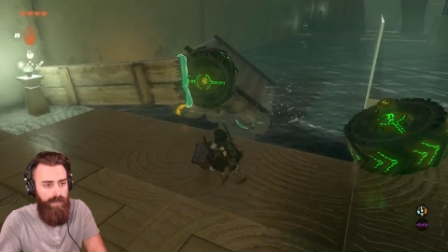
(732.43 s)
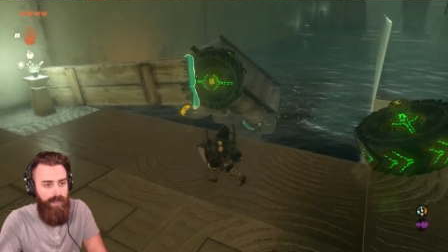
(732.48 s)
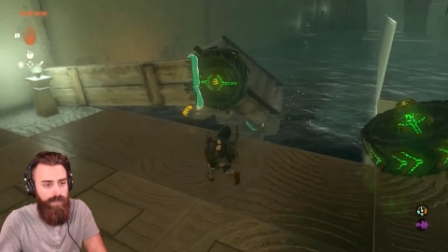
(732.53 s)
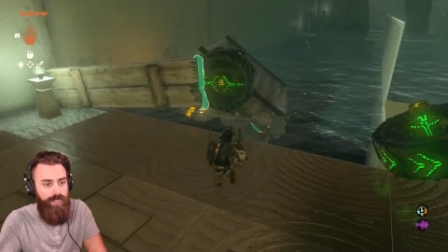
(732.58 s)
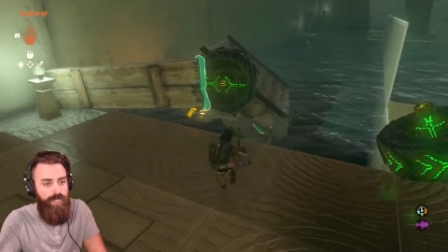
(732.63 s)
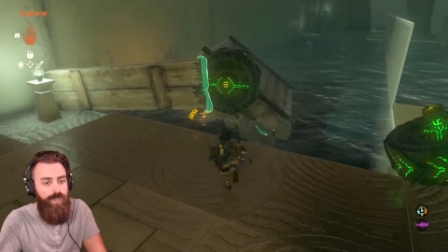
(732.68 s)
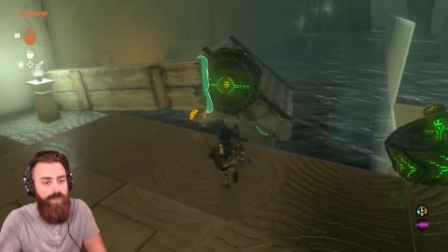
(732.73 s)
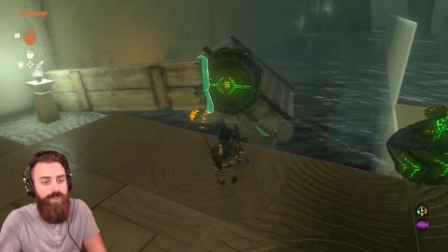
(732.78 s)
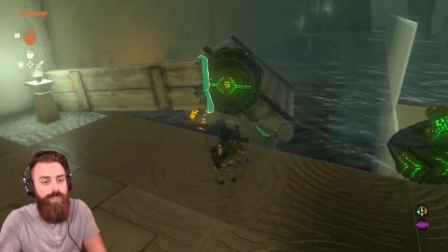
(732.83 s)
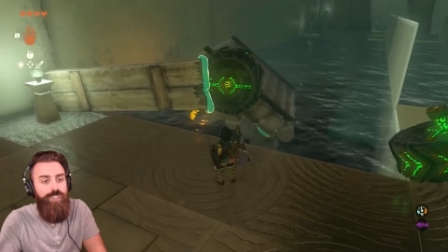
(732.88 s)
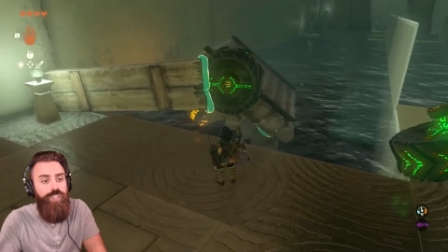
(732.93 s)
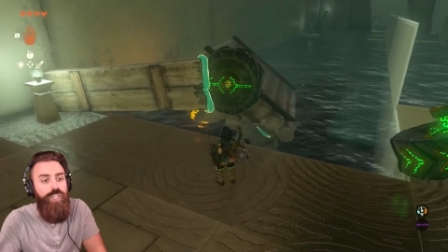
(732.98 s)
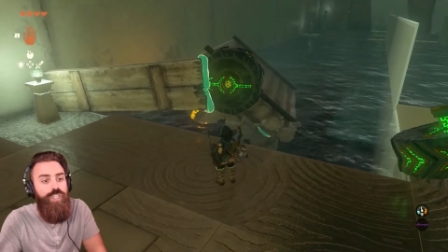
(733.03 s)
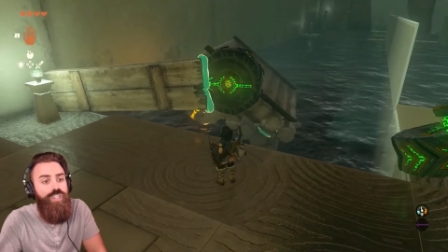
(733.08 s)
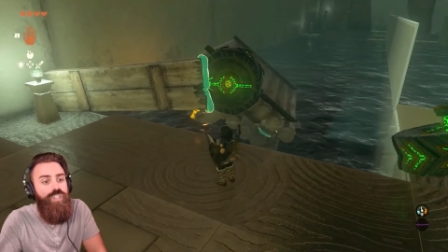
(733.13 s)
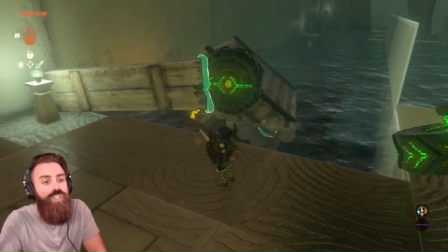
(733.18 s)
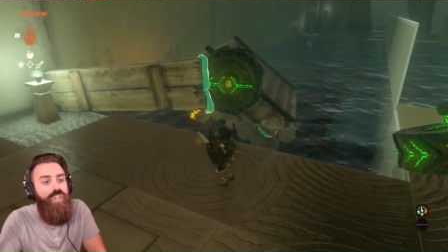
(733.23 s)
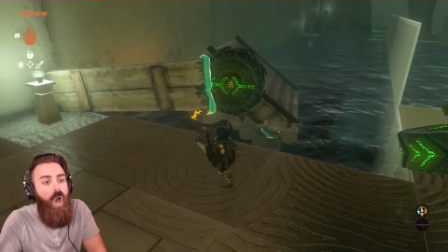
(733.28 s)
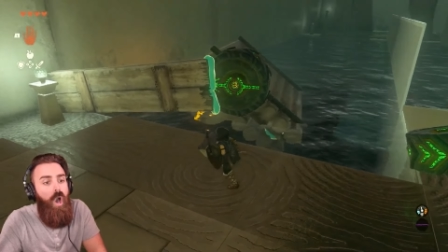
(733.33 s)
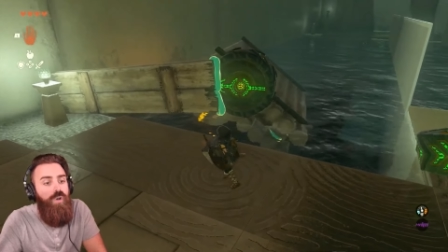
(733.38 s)
Dude,
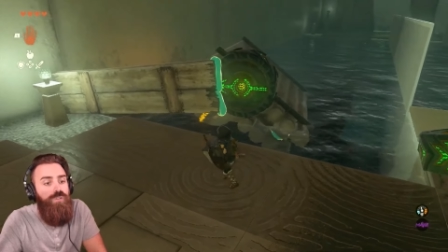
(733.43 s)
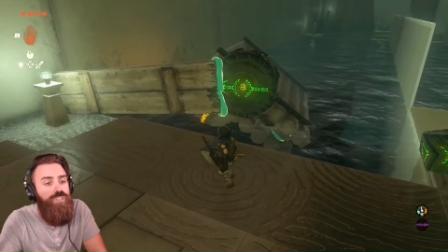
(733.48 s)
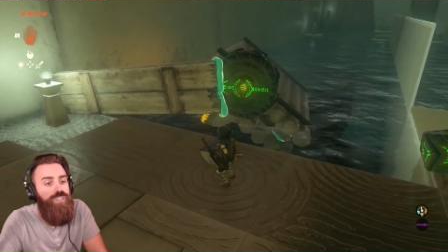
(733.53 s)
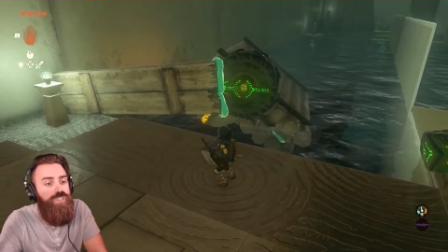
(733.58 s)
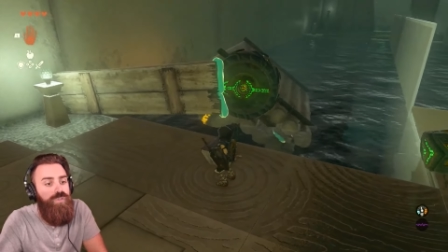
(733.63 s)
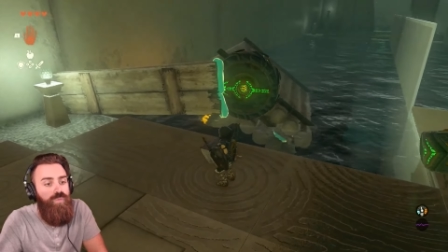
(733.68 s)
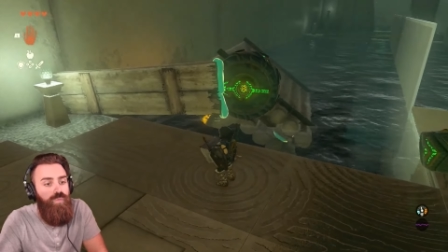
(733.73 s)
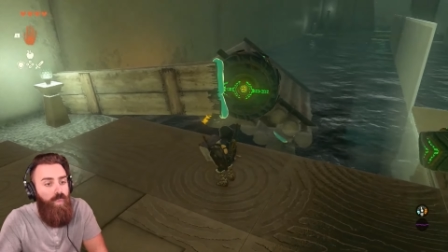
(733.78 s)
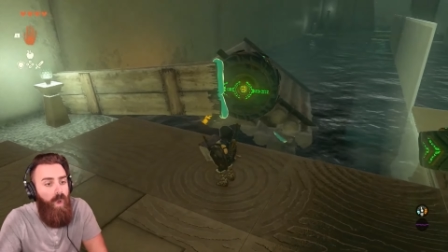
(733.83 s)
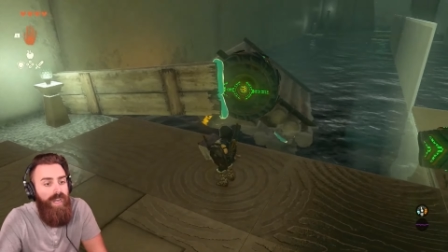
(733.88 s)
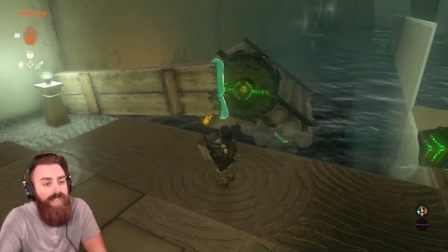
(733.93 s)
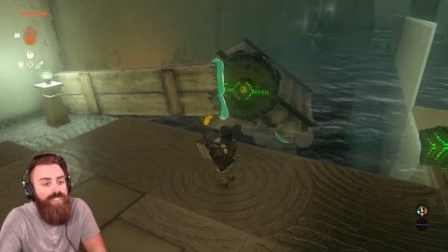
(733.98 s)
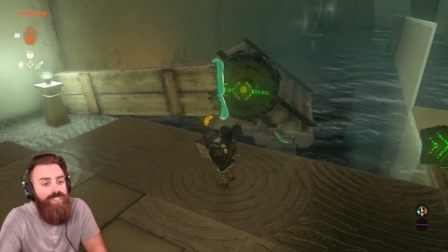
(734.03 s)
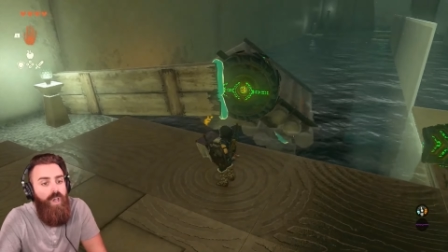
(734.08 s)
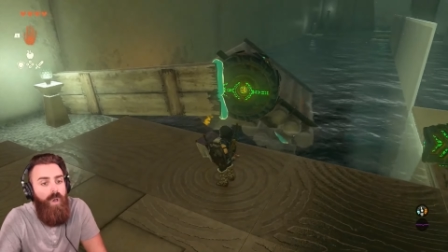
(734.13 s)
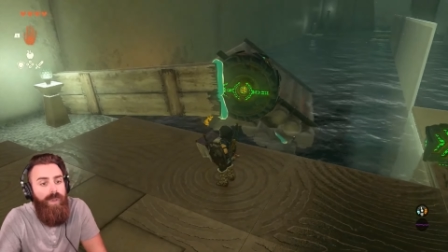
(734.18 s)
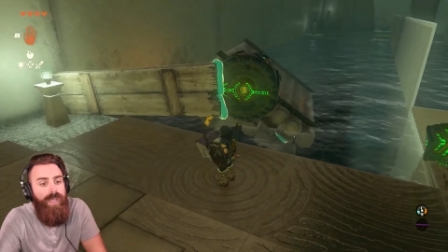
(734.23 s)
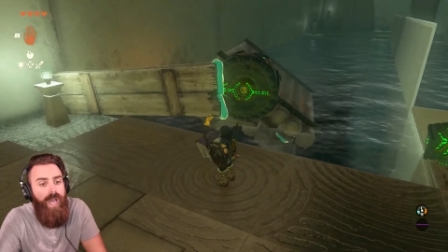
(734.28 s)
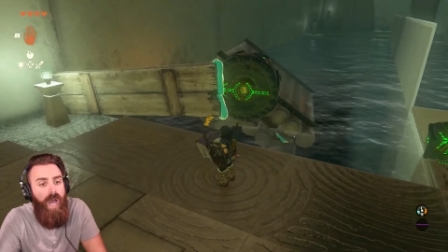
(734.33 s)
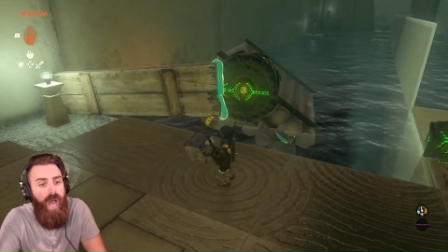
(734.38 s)
just go. what is
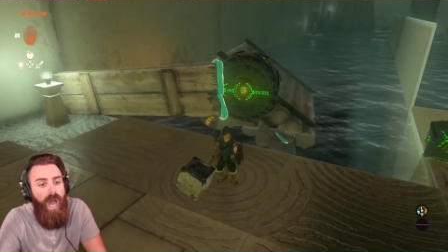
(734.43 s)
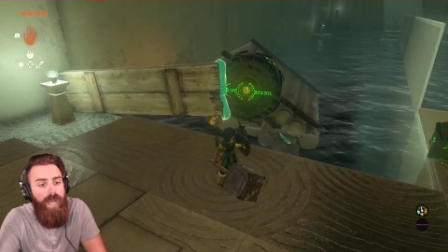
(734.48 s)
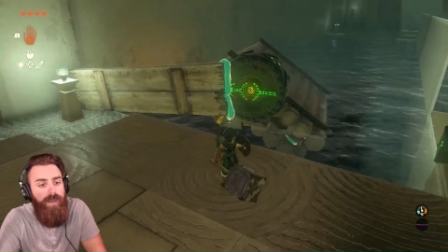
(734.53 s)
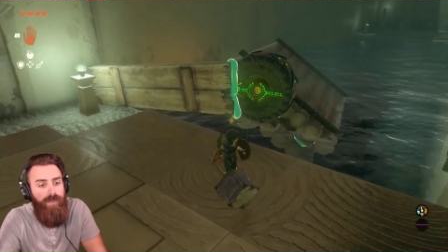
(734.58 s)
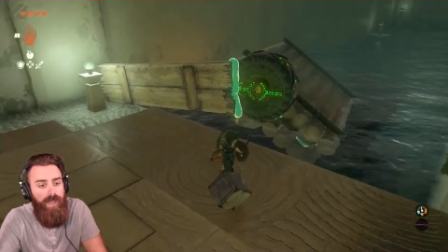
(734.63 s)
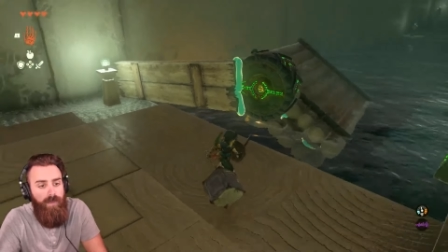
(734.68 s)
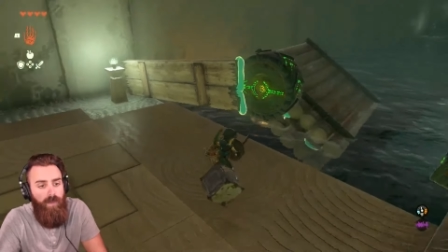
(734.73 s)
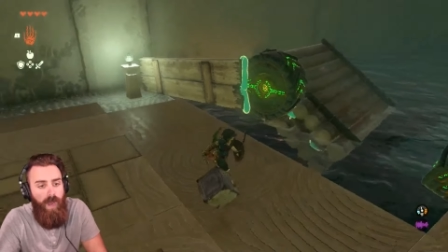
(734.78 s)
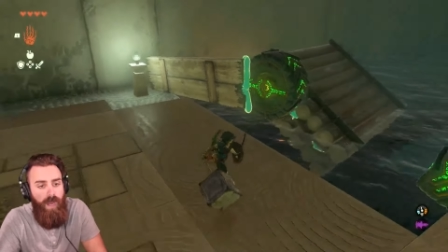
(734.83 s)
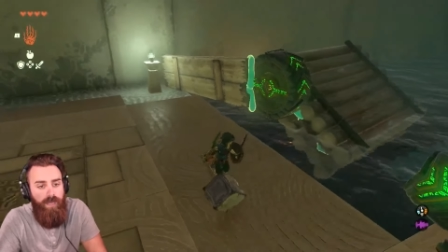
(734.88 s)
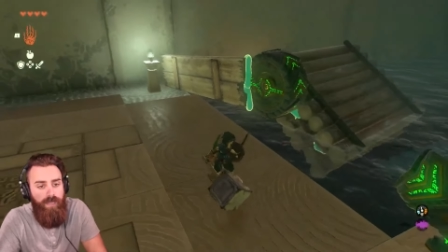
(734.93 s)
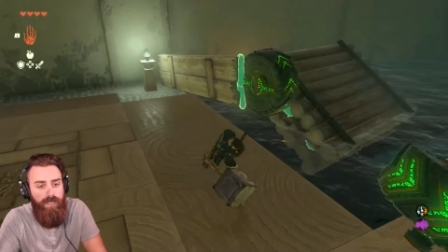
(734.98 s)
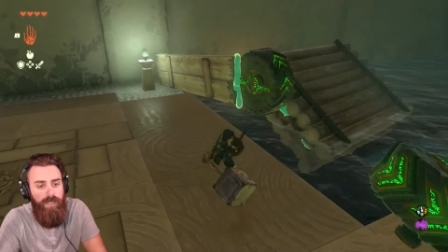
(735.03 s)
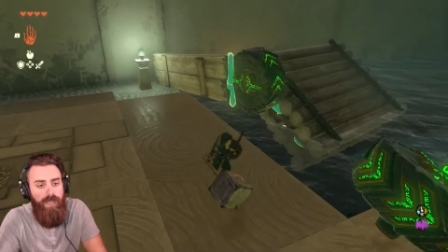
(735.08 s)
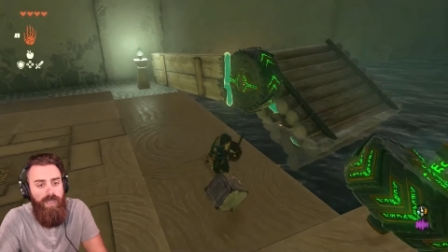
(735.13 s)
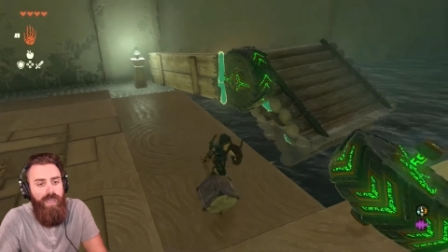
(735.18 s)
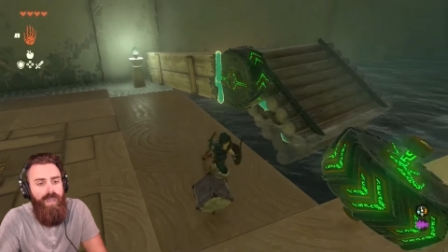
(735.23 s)
going on? Wait, why aren't...